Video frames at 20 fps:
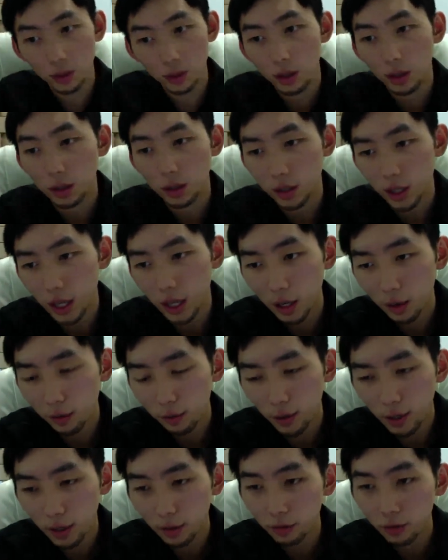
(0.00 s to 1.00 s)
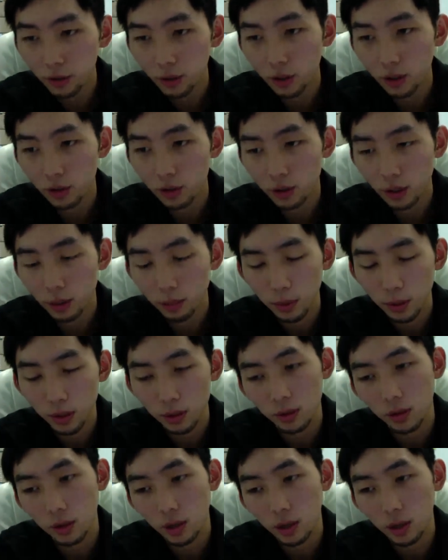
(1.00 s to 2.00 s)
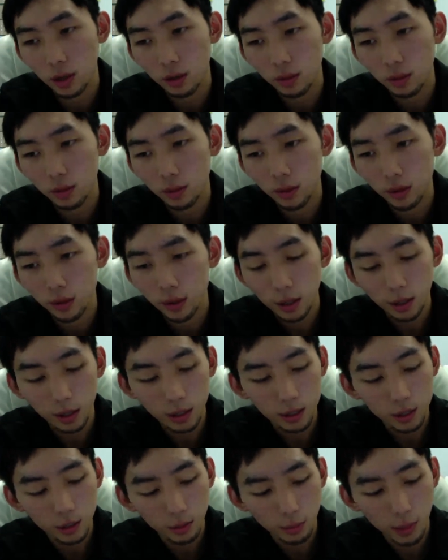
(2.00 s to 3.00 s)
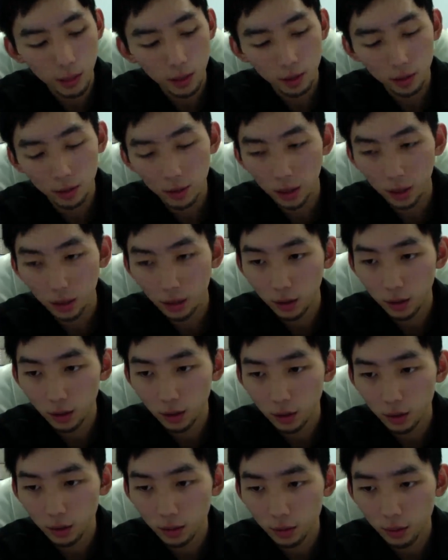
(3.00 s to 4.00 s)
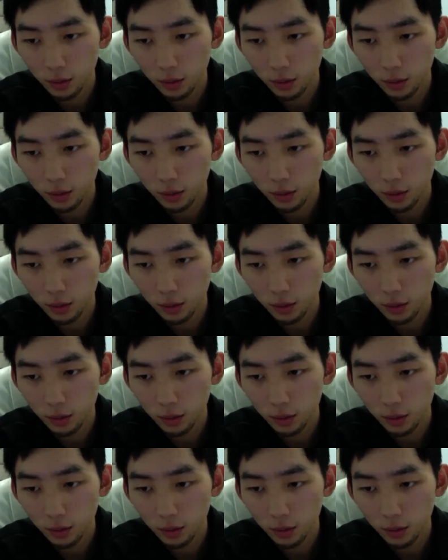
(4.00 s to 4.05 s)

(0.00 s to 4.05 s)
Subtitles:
Like die off after the treatment. Oh, I guess you meant like the